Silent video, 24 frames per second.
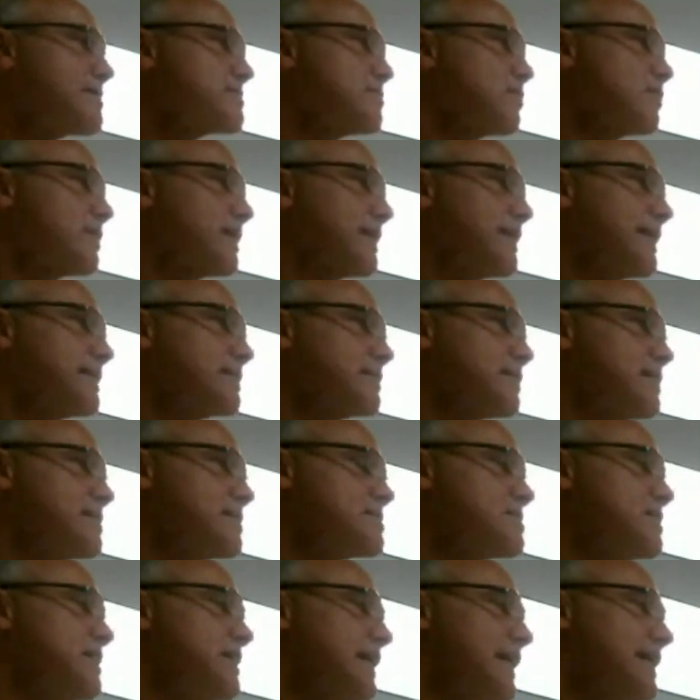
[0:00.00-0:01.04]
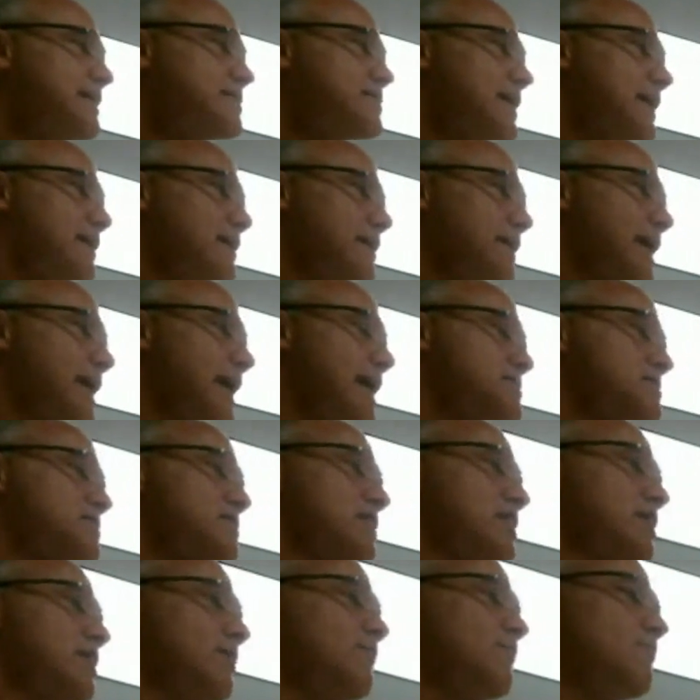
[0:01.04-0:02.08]
is looking at this as that, yes,
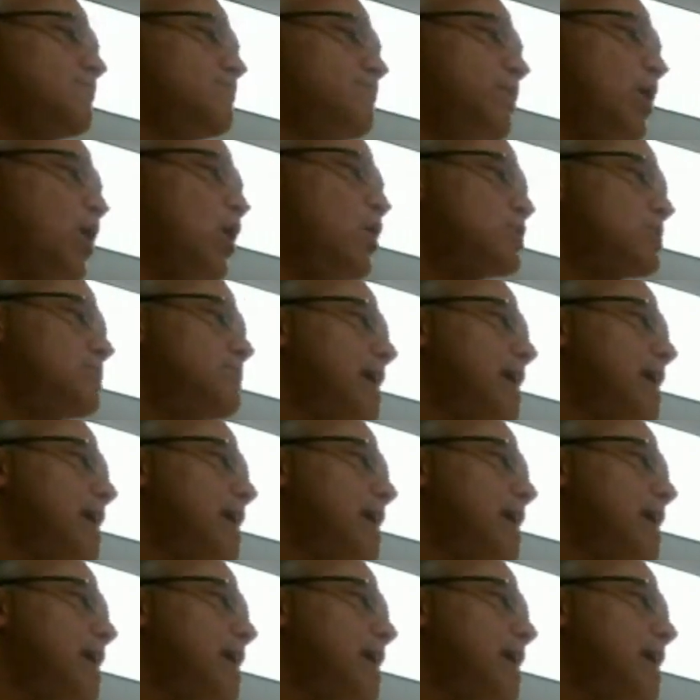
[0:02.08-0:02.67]
both